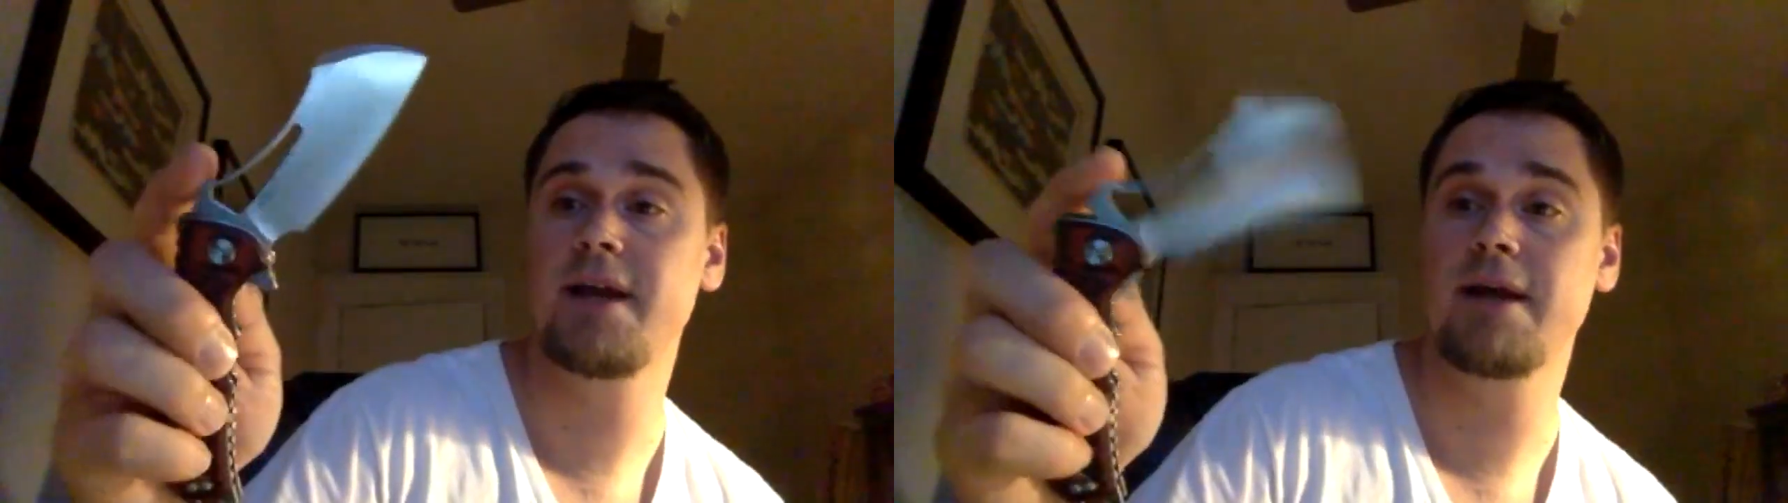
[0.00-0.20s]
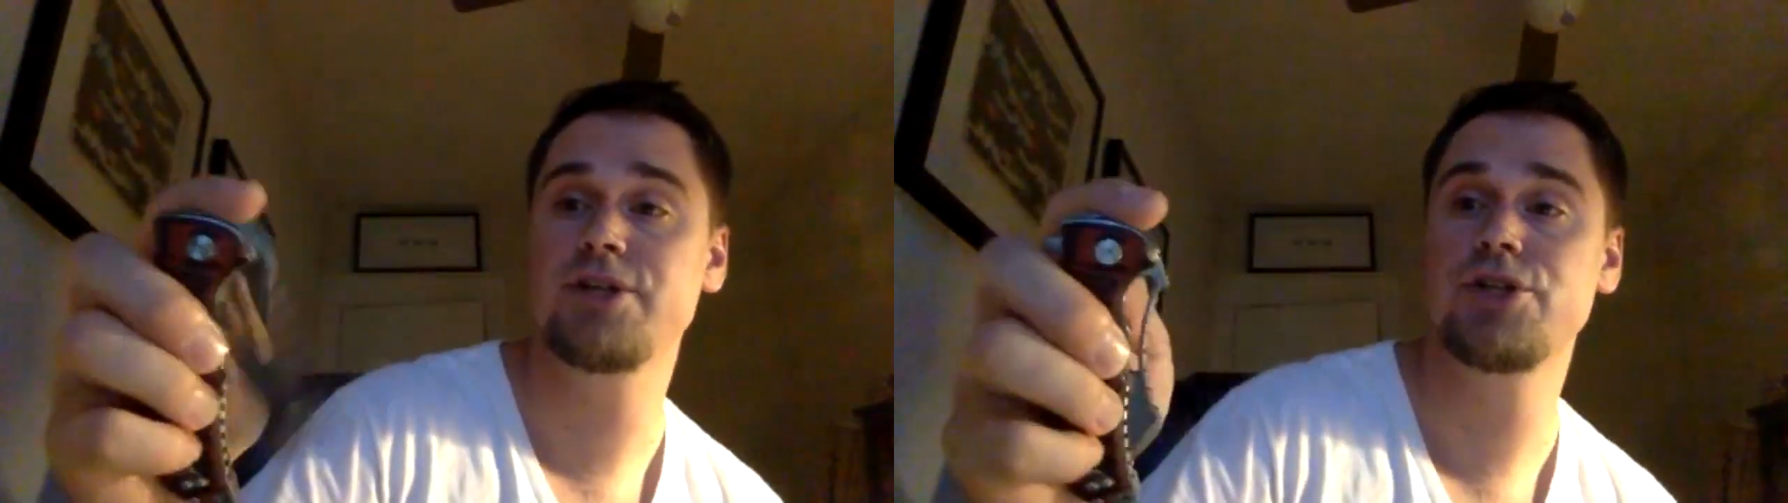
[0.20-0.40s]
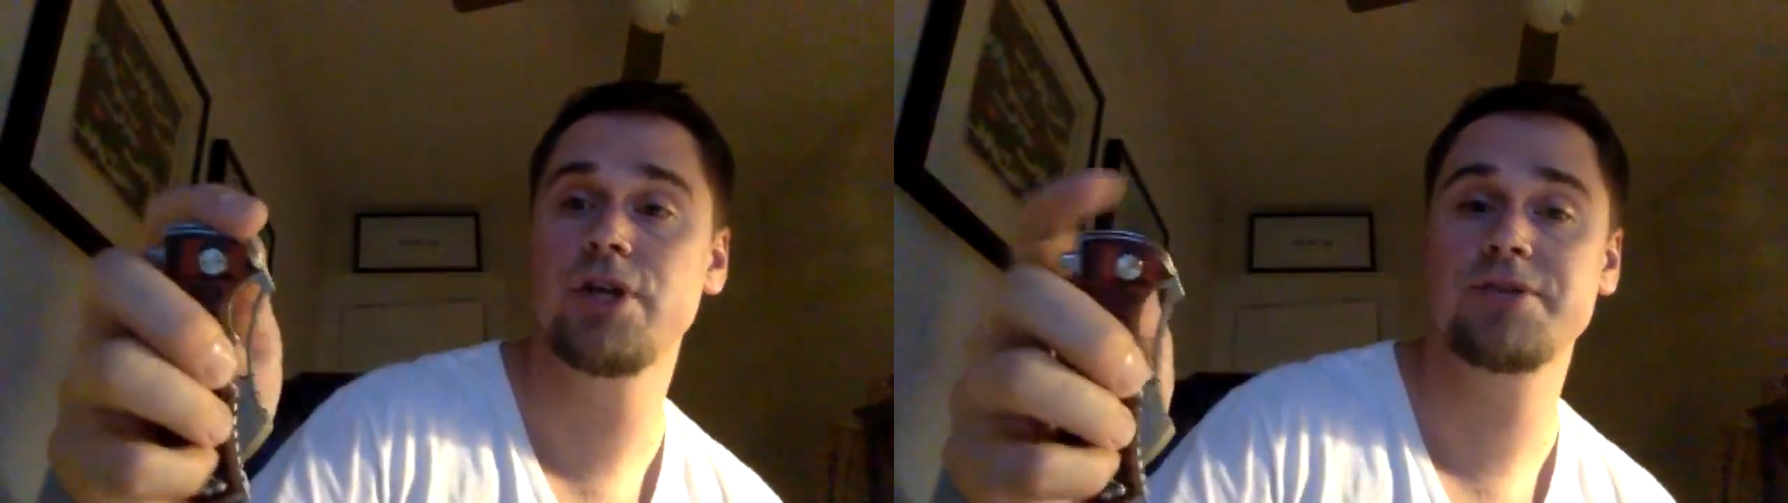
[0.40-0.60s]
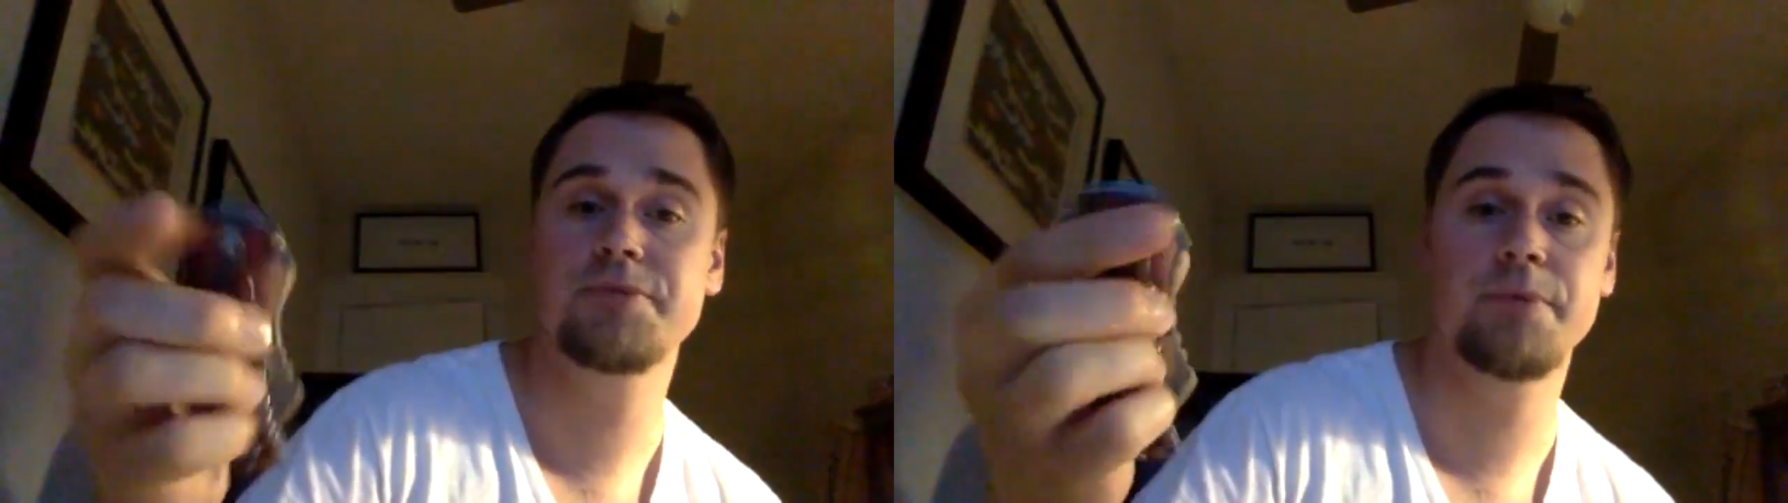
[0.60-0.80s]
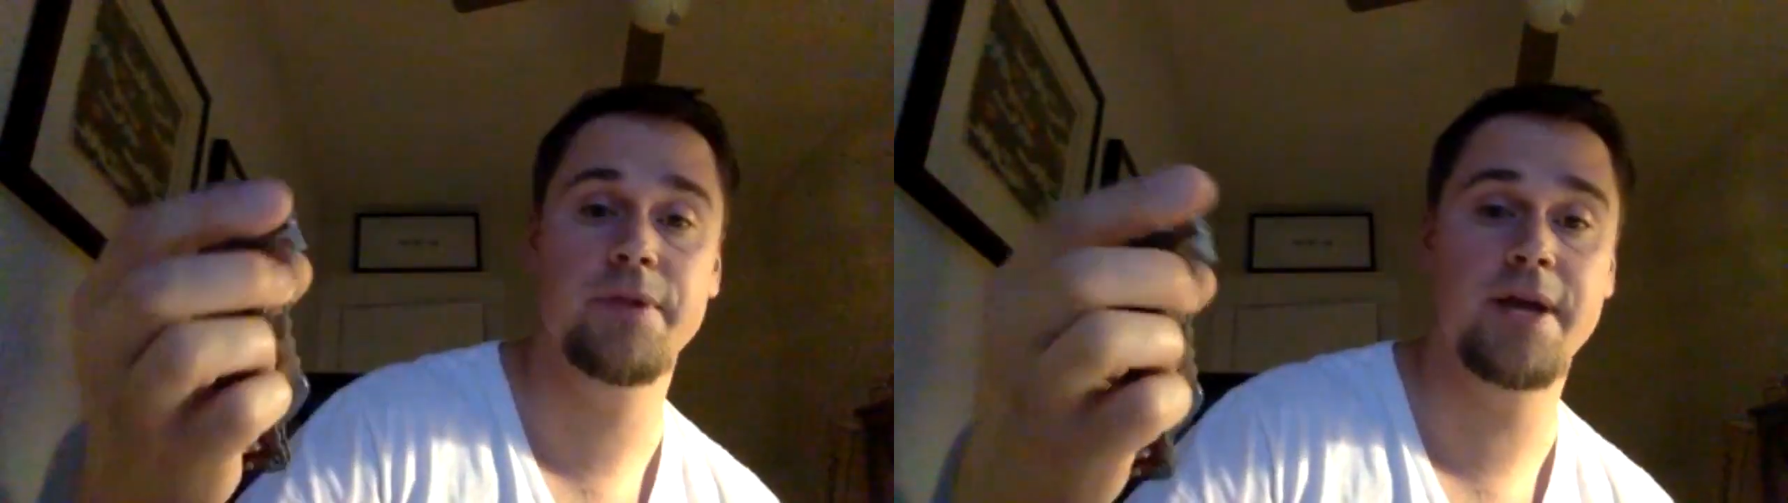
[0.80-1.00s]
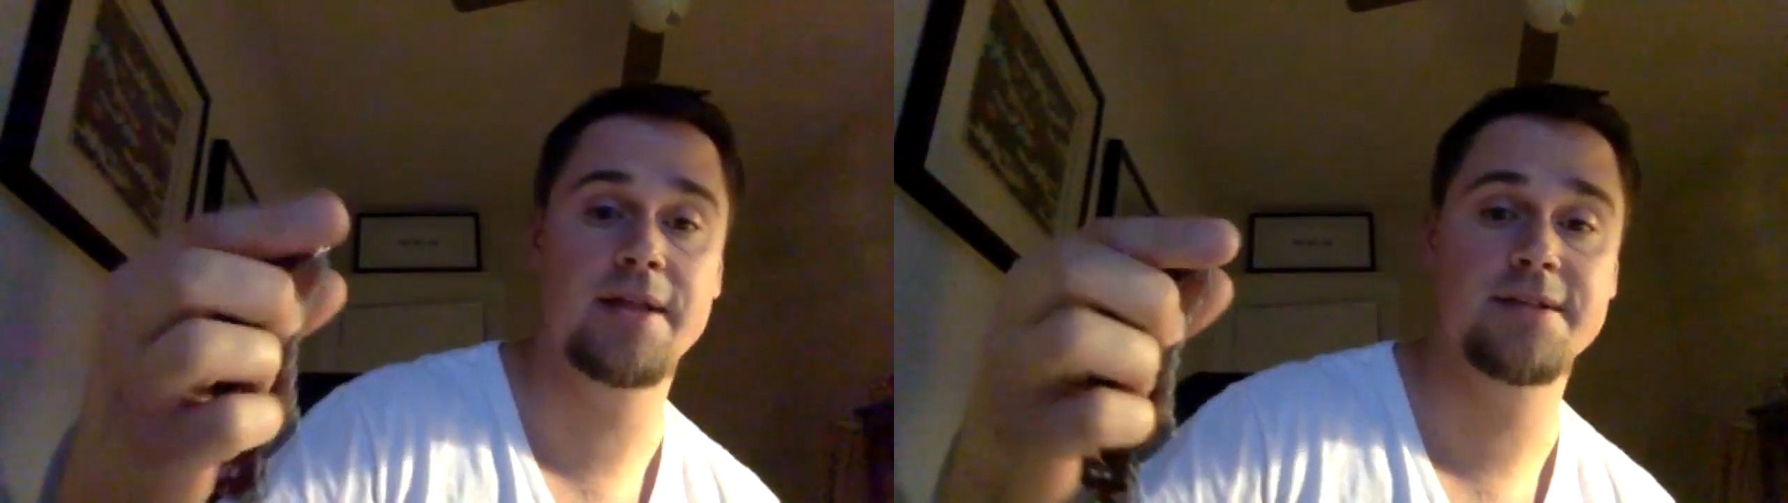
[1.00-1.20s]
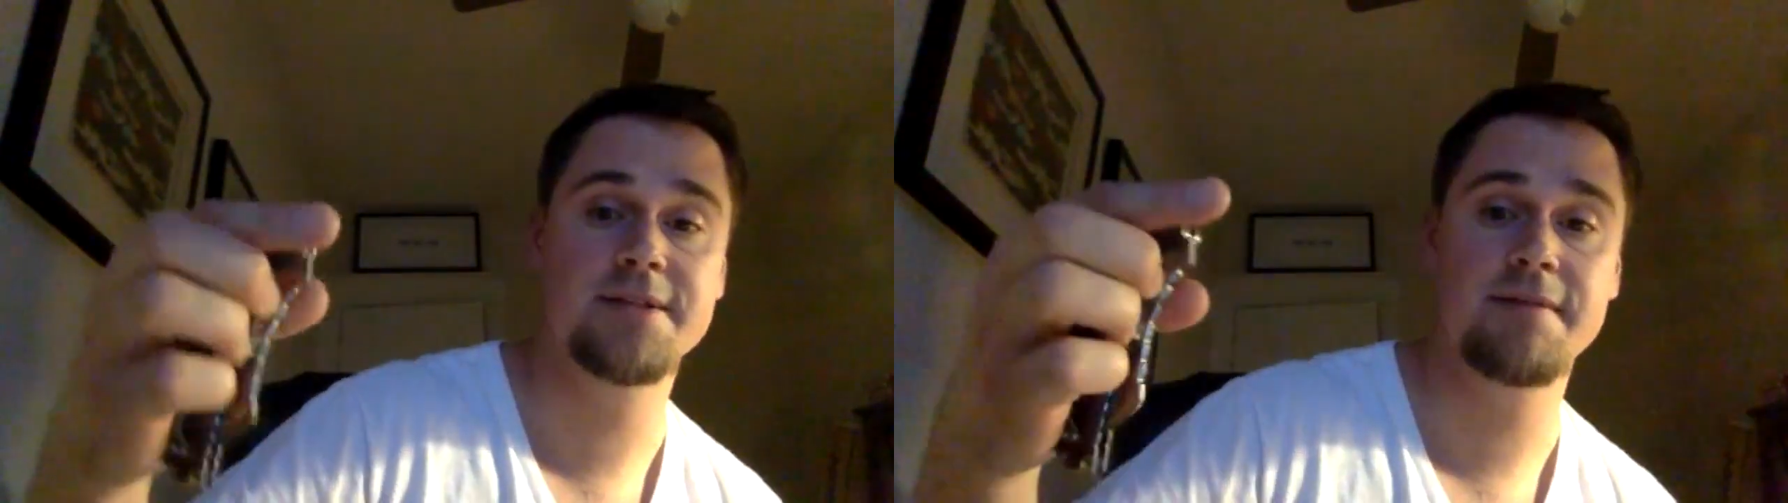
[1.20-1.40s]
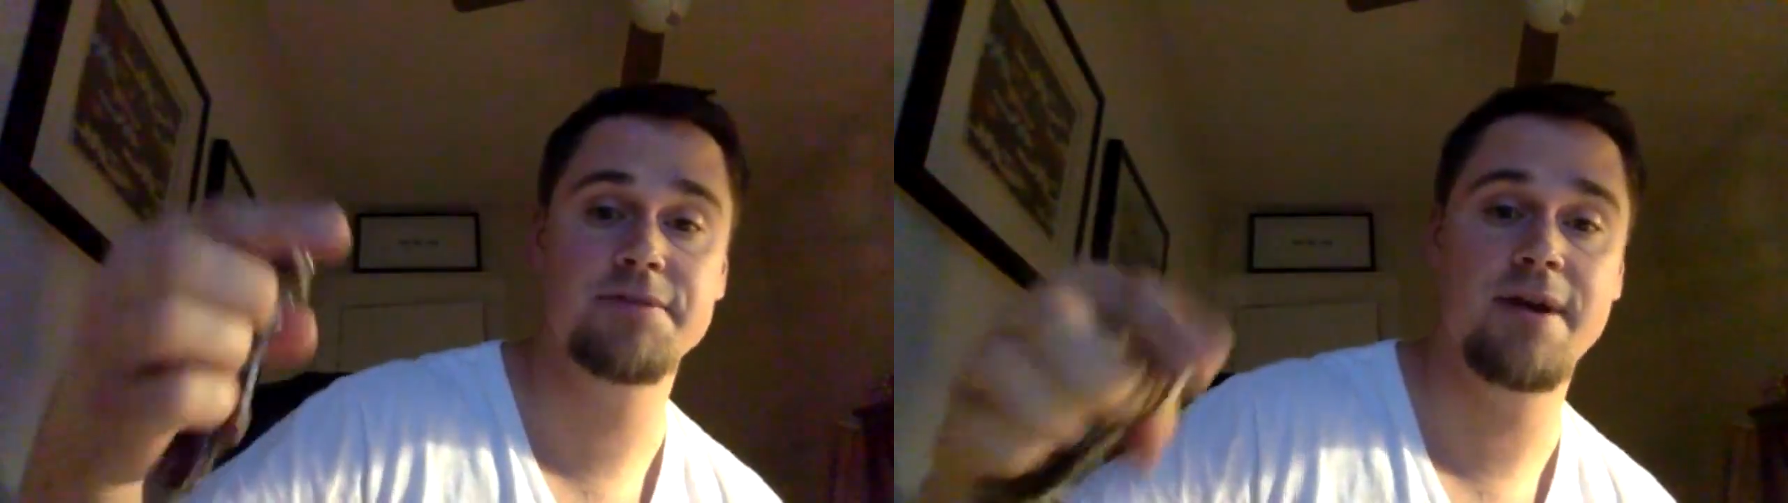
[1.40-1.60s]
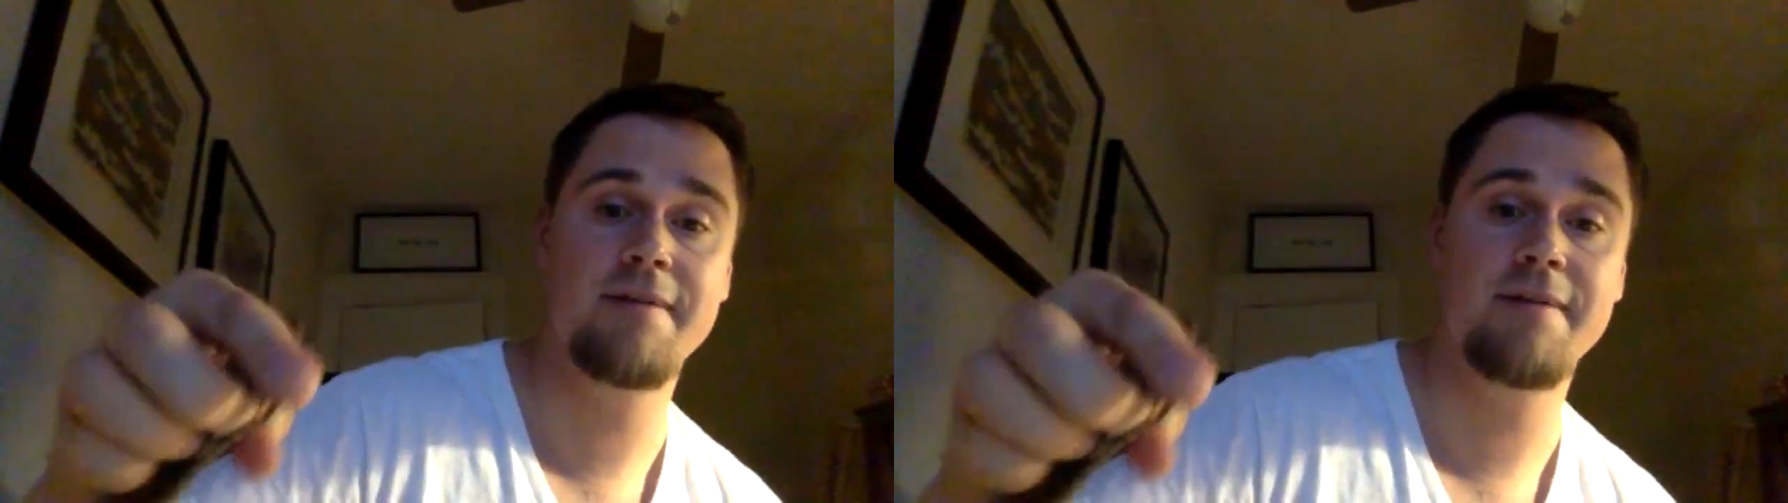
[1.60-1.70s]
I just really got this knife, so I